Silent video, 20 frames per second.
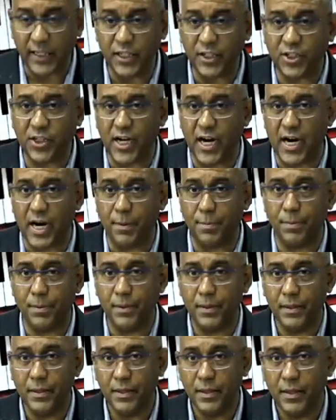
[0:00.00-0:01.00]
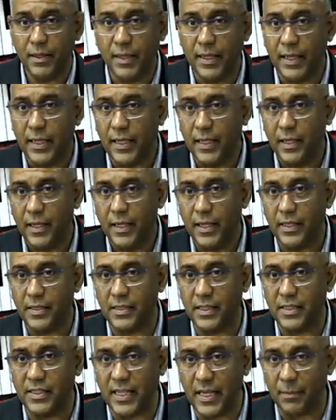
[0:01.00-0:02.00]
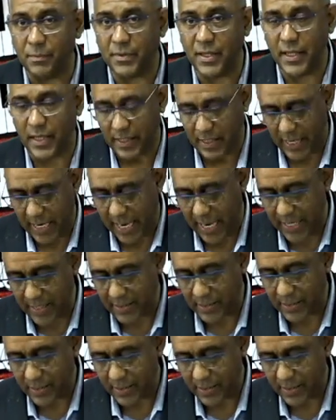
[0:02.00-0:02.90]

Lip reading: sharp is the same thing as